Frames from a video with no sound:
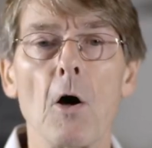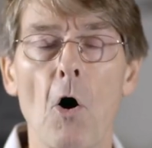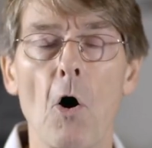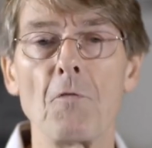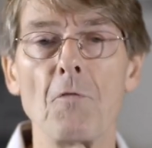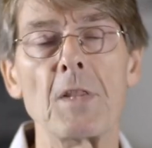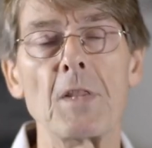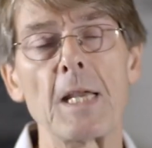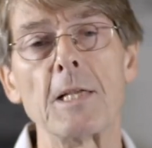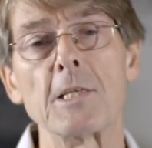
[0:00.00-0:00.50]

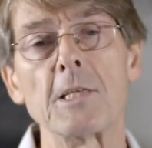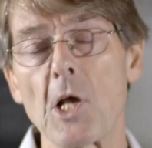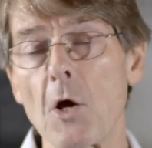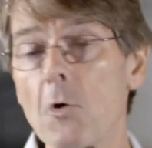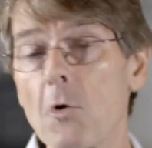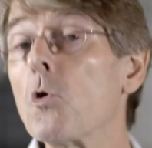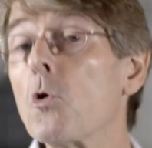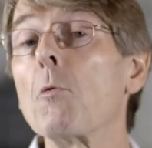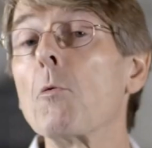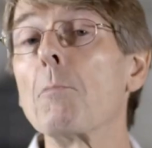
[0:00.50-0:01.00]
of the
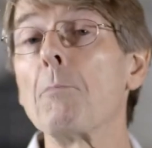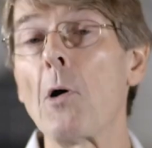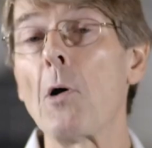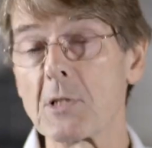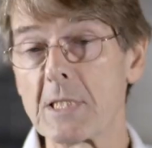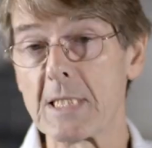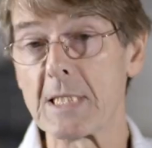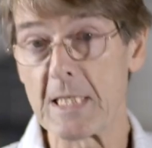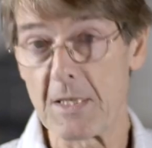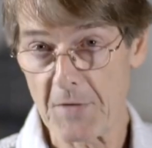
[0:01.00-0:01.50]
so-called
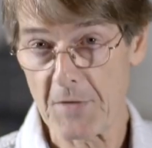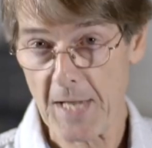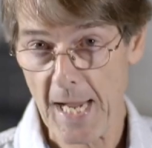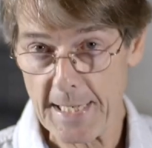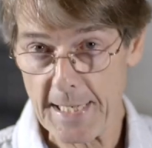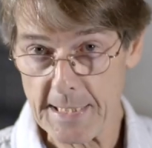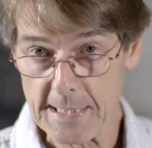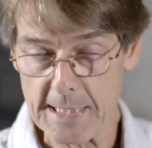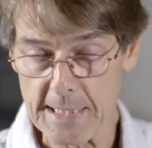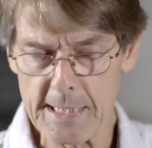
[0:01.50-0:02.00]
positive
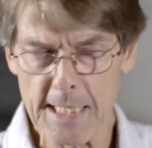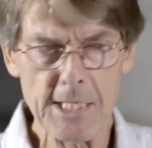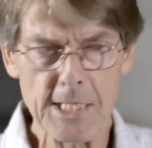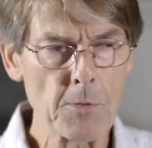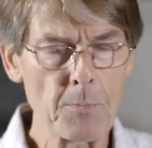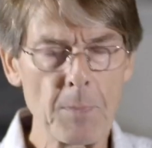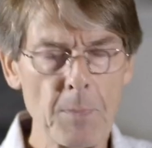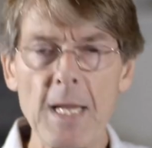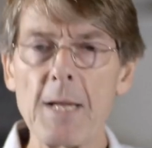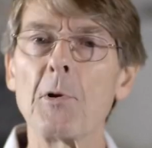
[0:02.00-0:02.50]
cases.
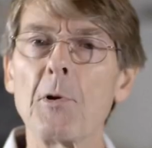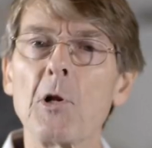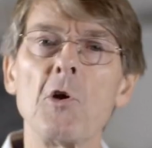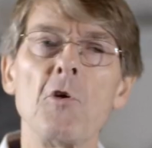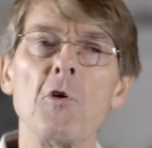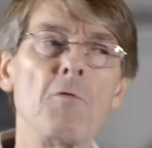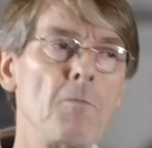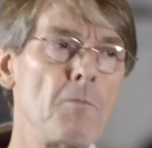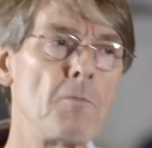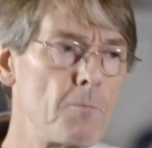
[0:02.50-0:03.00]
These are people
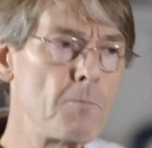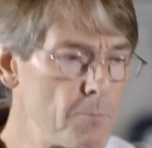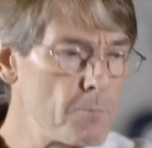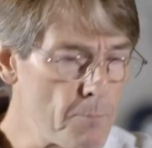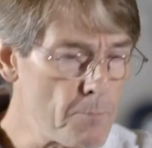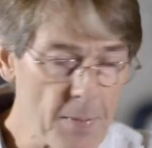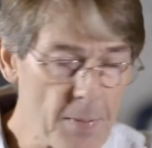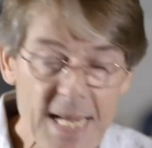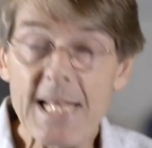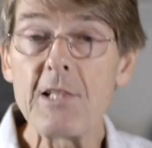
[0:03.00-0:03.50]
who've
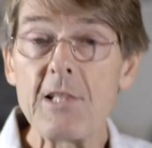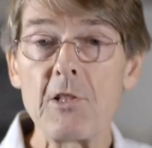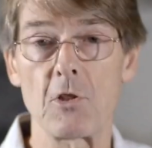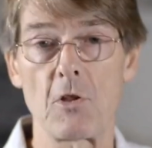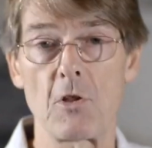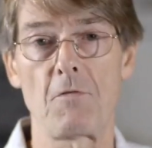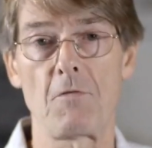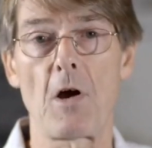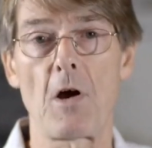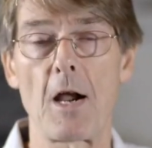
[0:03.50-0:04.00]

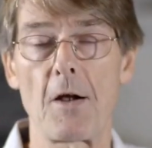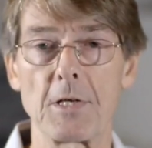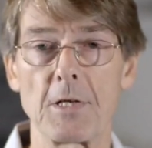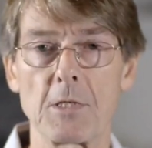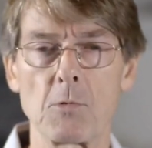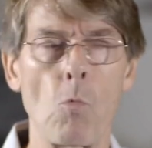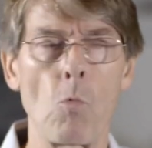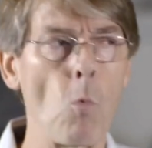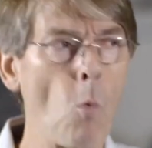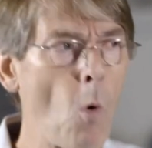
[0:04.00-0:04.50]
beaten the
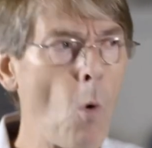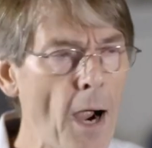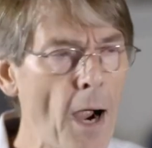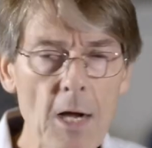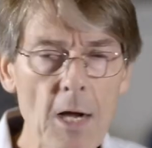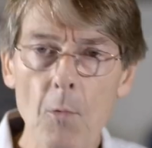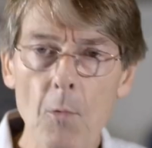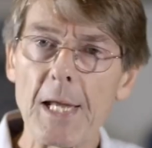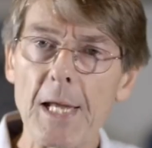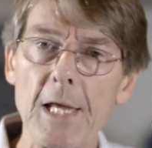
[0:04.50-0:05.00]
virus.
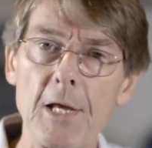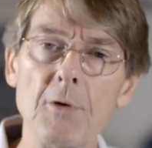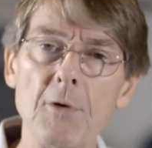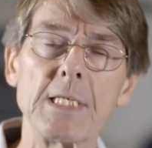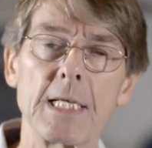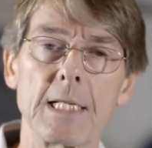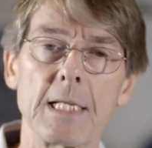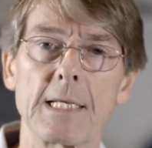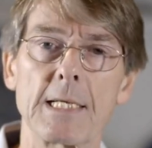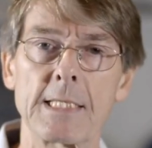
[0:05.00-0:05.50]
Why are we
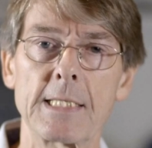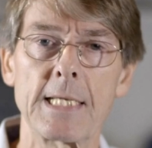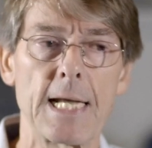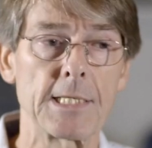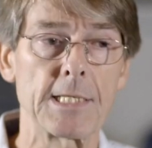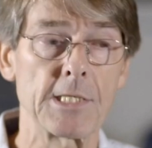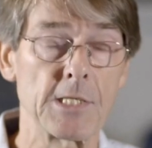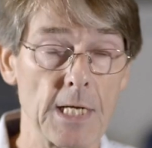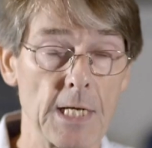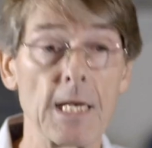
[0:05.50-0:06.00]
using this
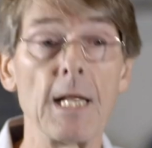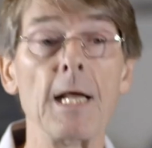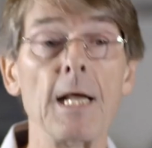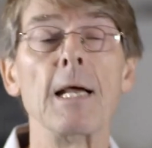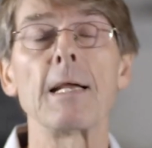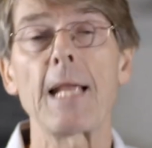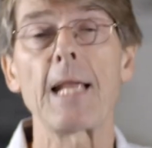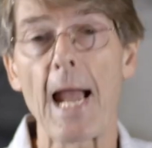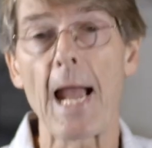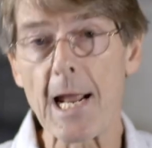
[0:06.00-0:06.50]
test that
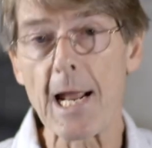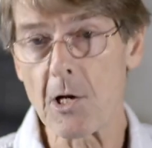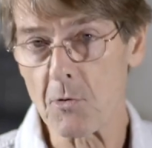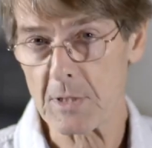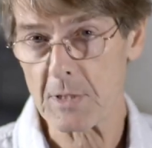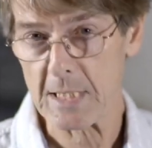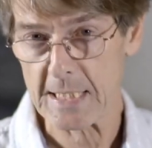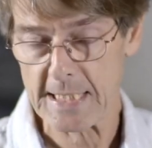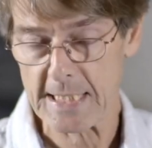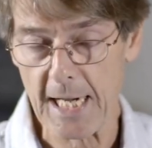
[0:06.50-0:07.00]

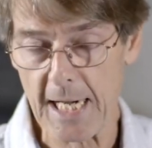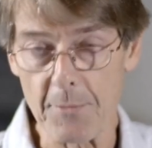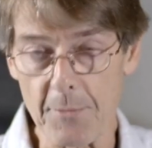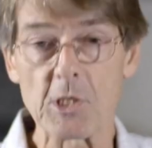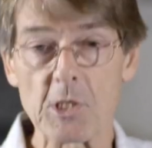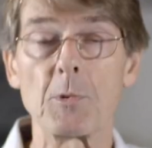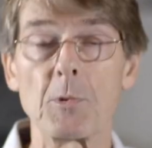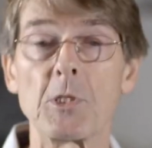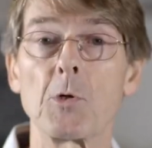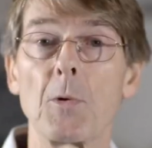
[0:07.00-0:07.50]
cannot
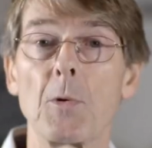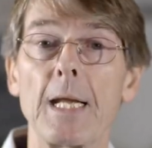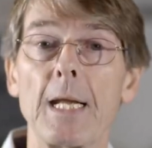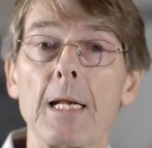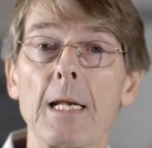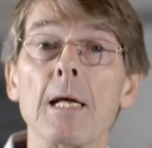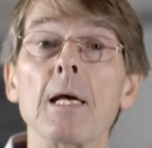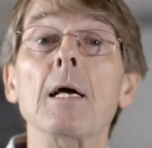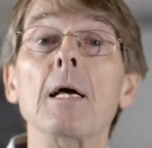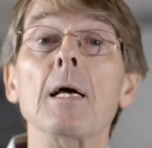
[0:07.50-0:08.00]
distinguish
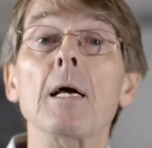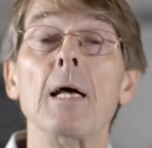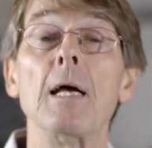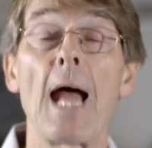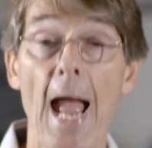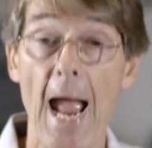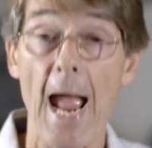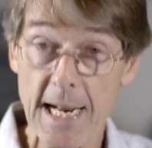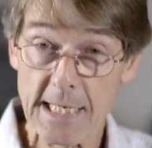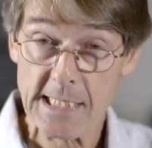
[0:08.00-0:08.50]
between
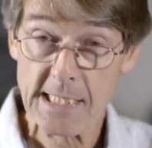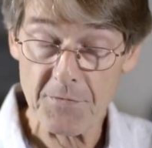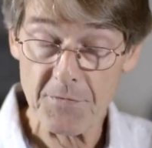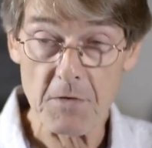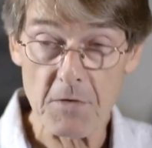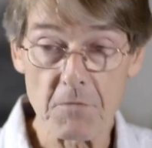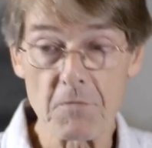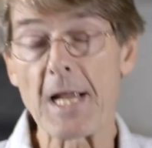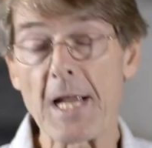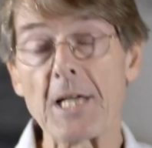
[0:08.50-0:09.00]
active
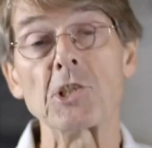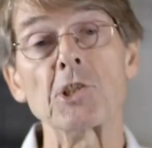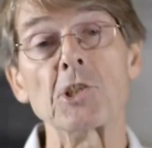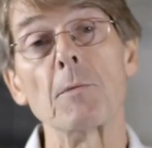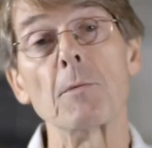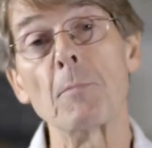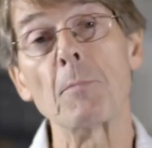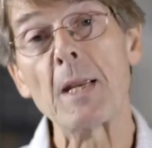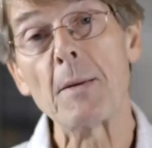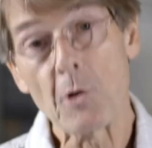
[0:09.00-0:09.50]

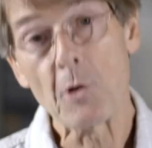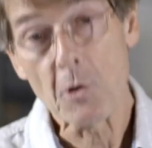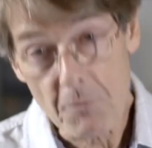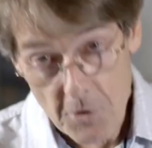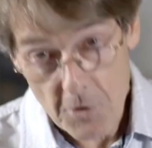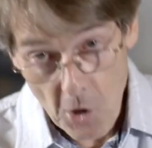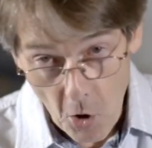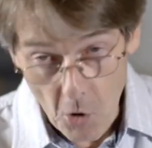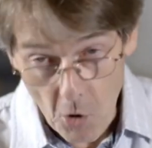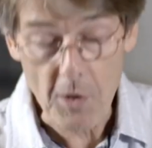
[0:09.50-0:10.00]
infection and people
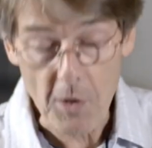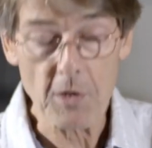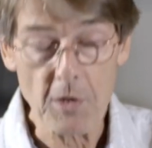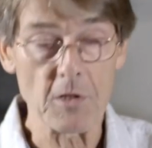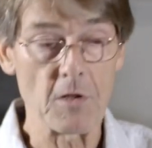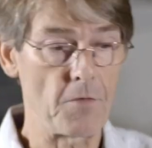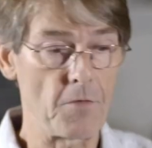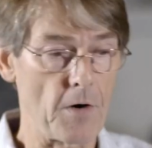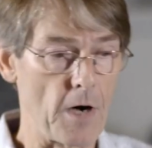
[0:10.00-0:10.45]
who've conquered the